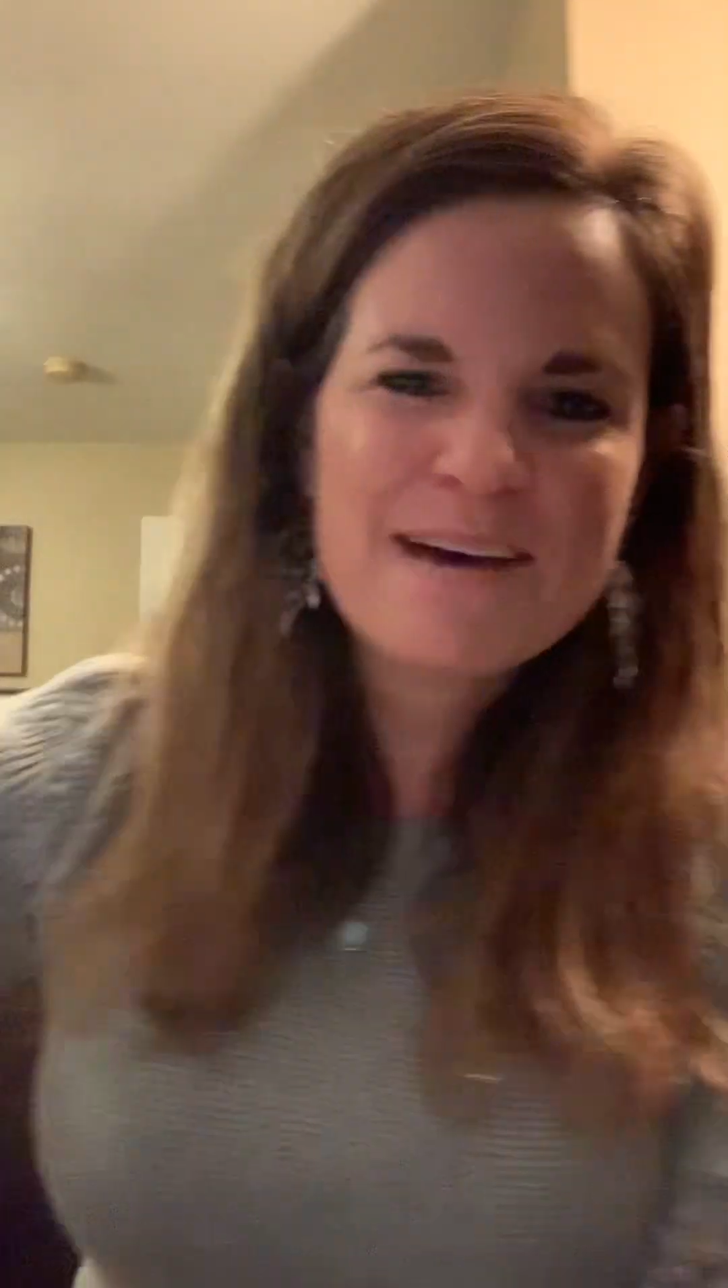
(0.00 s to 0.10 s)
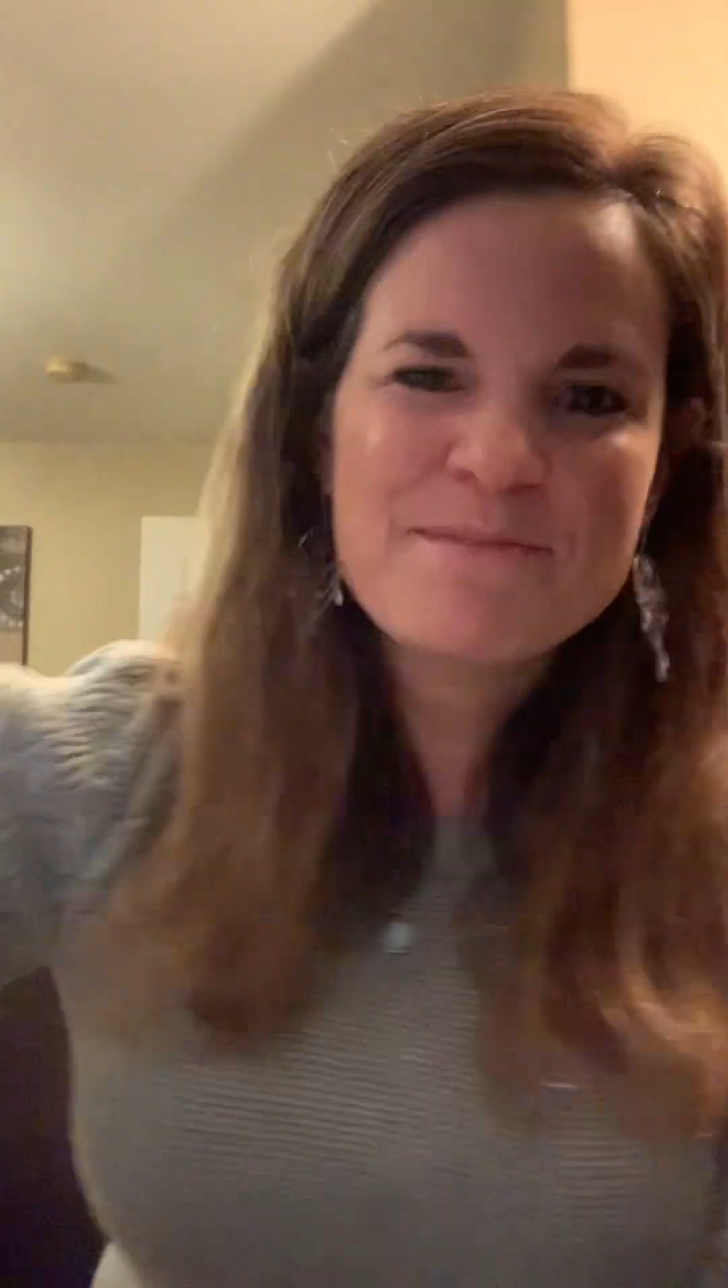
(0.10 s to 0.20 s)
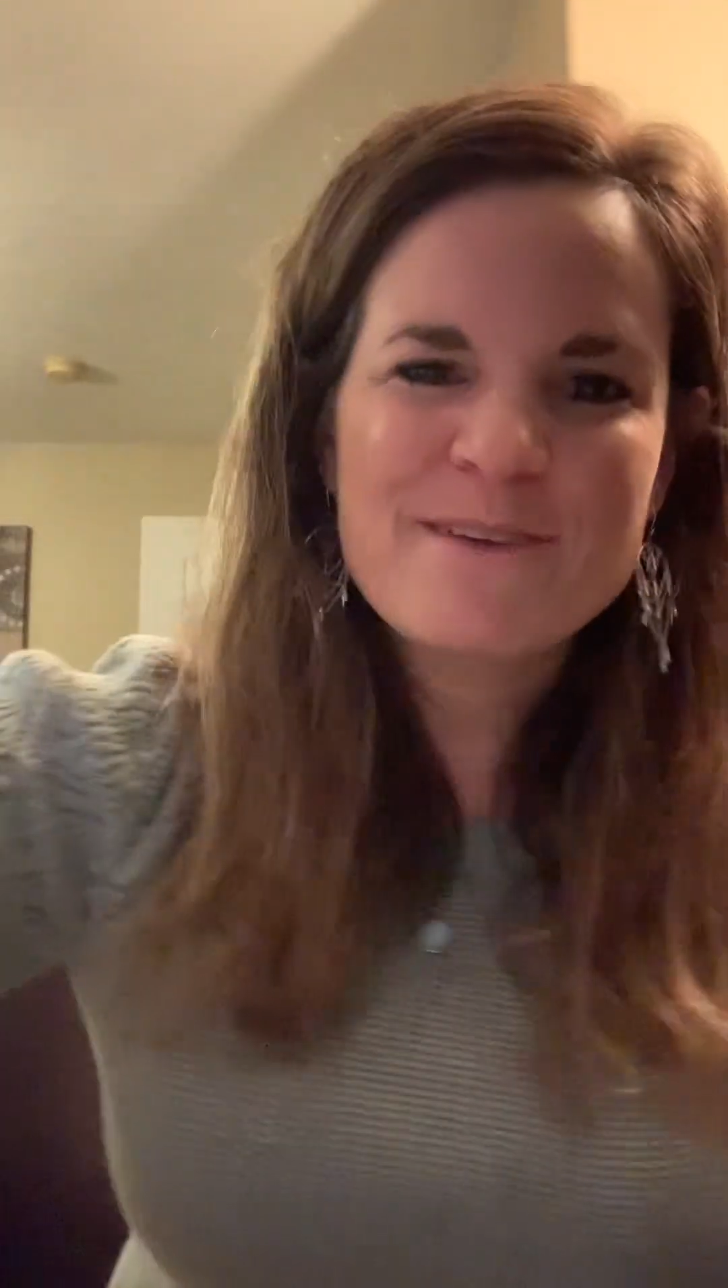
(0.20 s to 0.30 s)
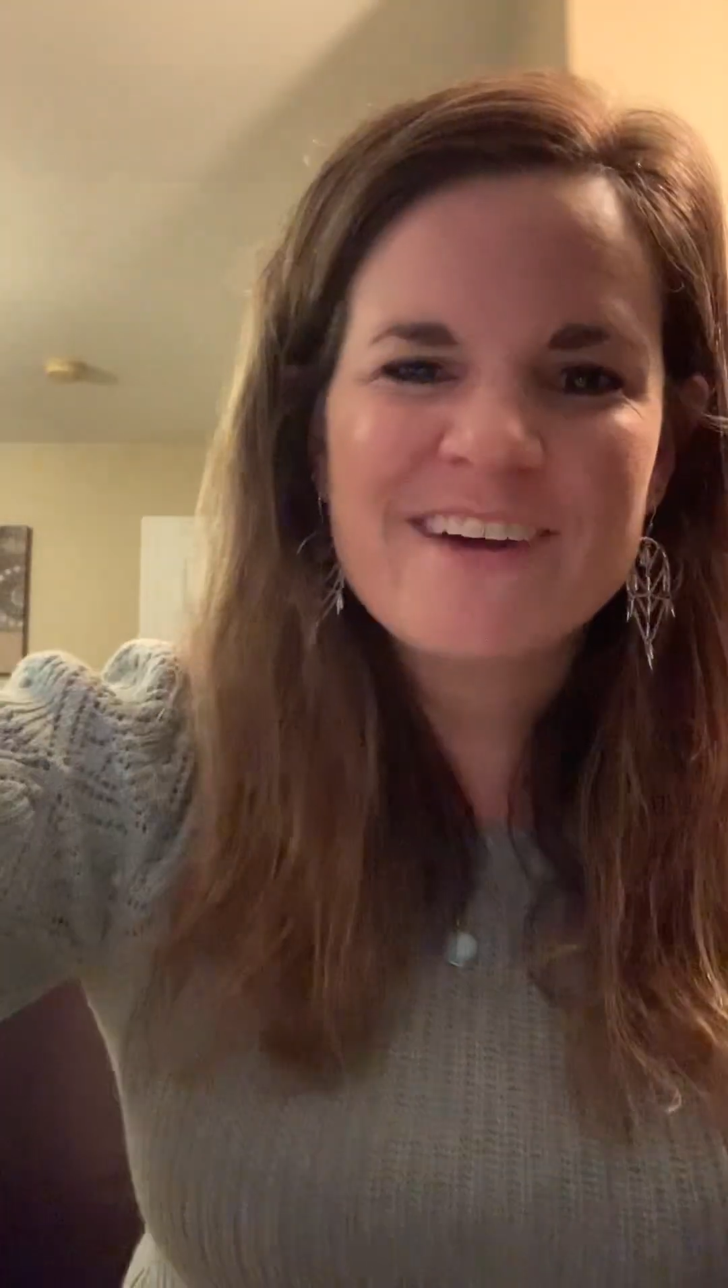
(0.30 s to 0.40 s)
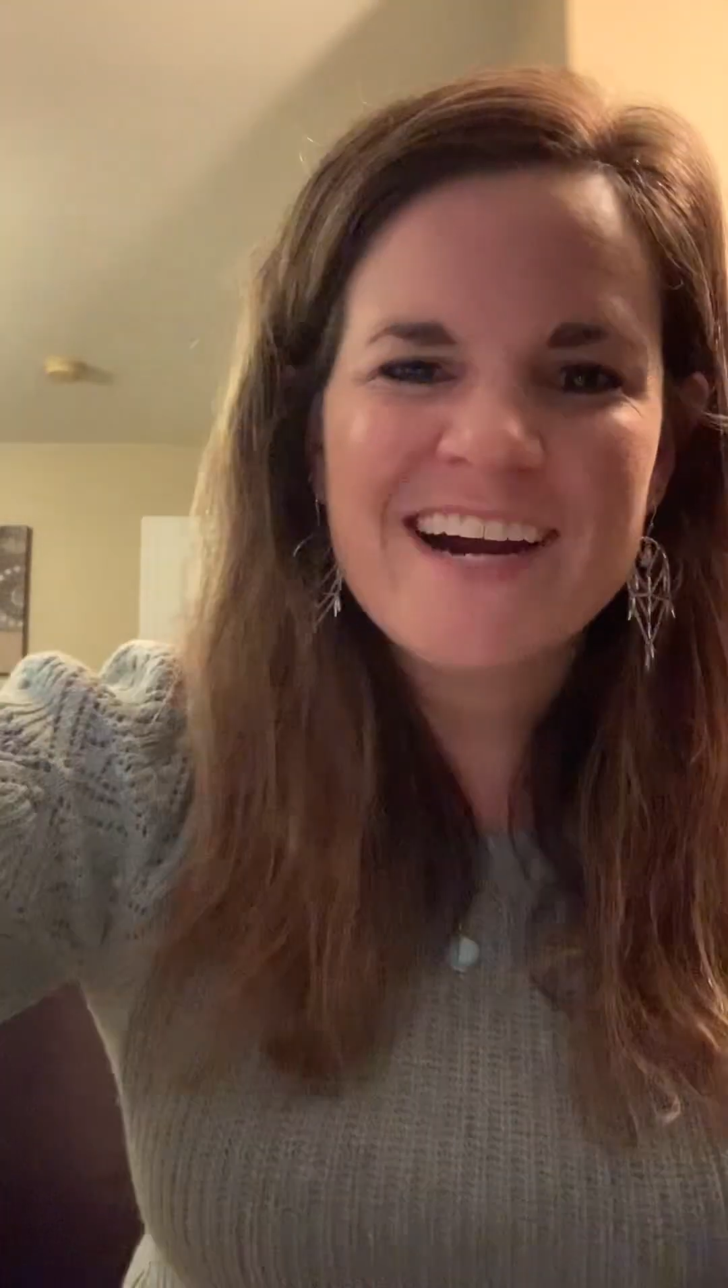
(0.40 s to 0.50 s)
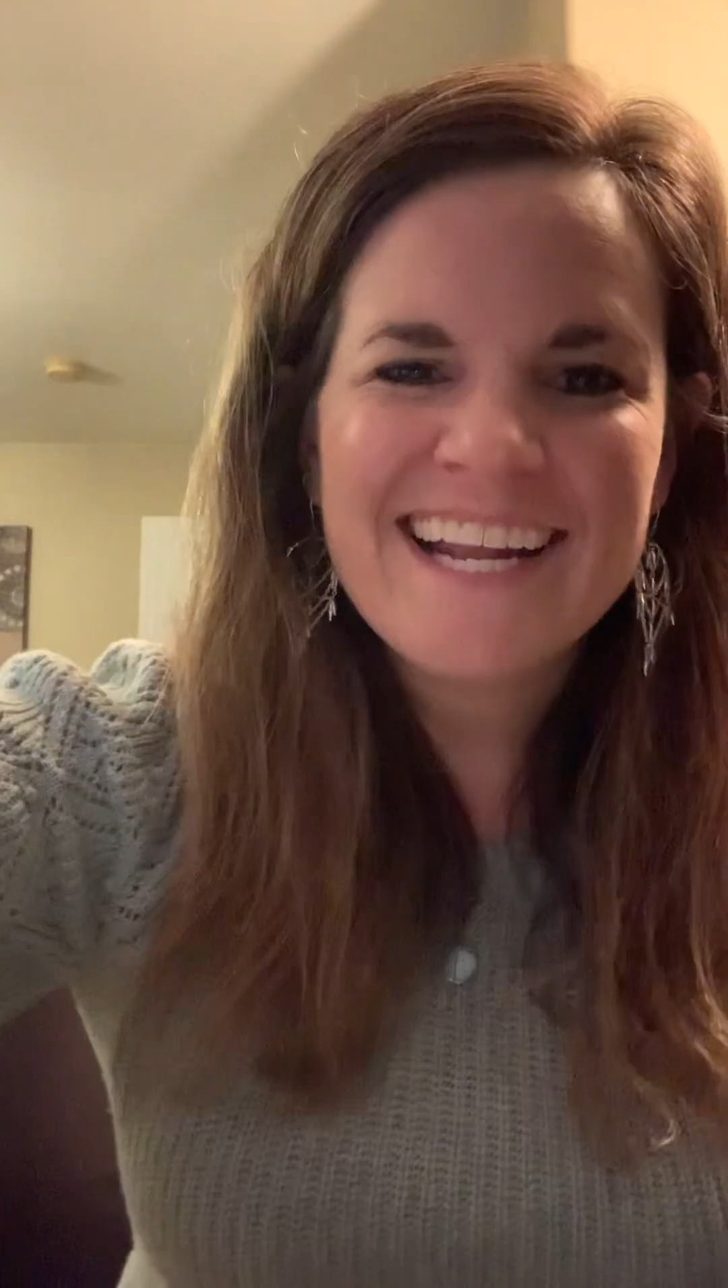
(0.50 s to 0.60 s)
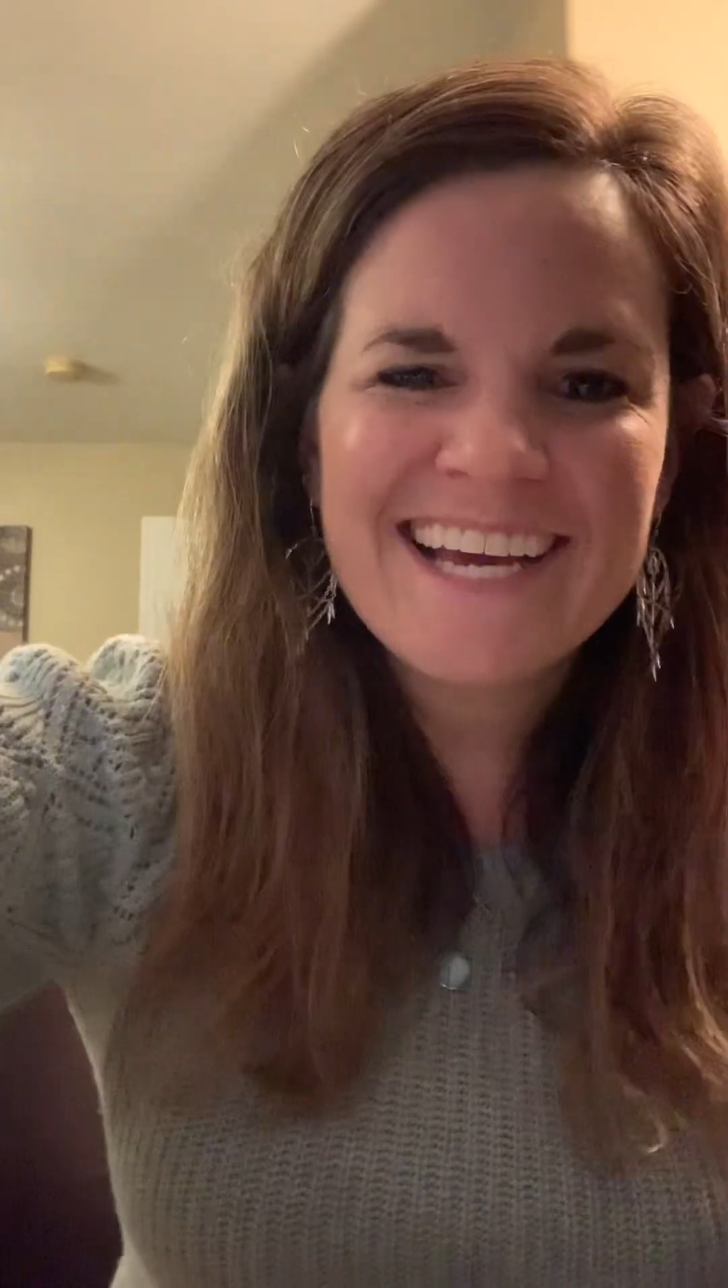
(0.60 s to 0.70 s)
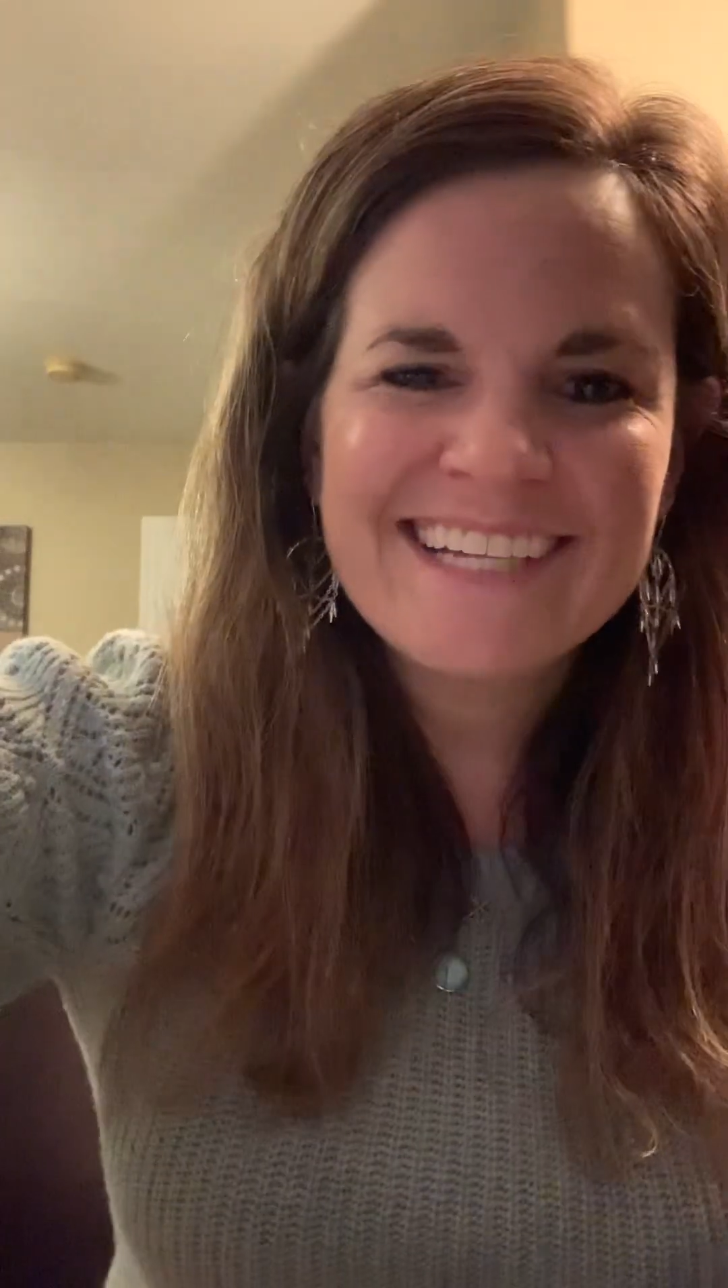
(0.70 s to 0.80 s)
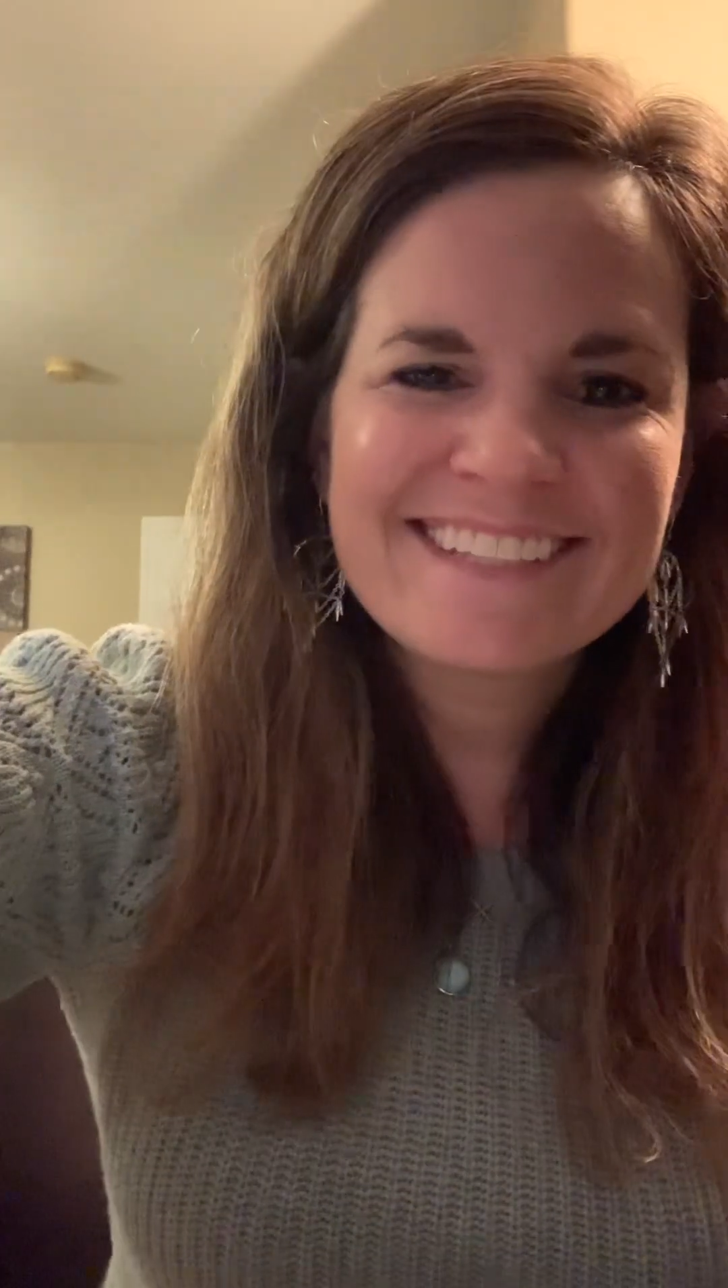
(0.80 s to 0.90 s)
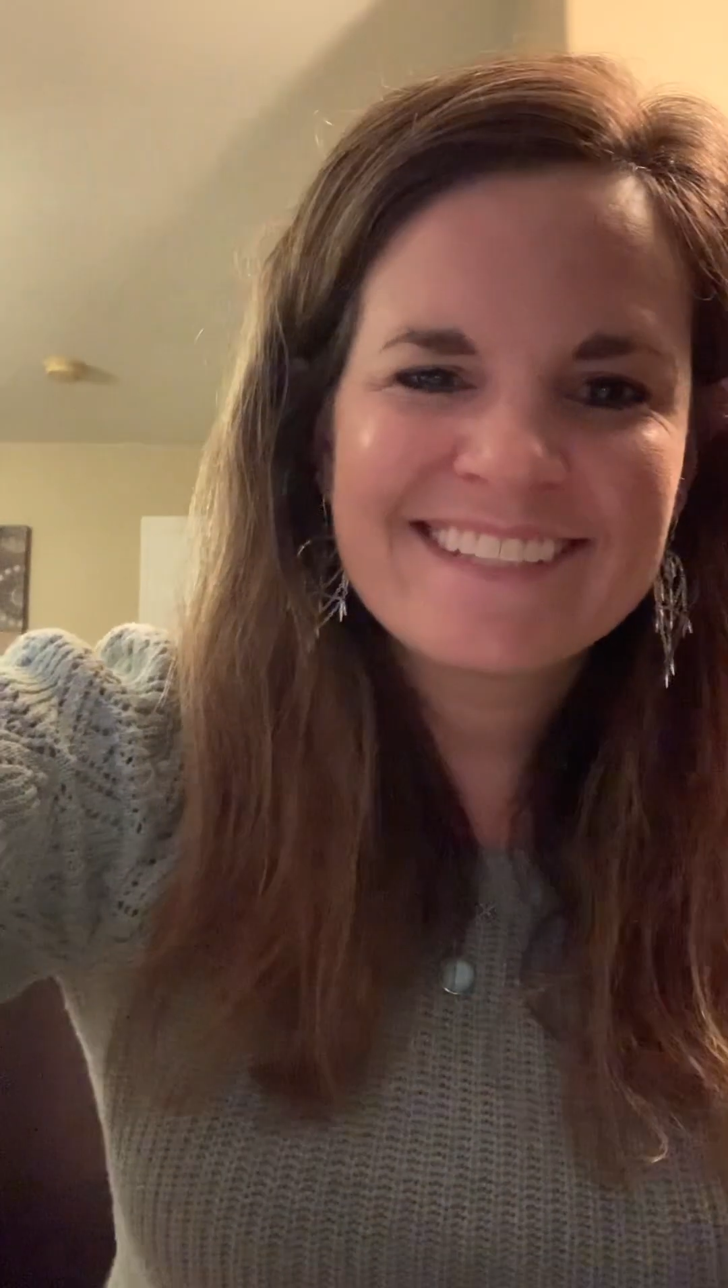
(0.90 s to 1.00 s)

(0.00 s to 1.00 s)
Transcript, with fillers: Happy Friday.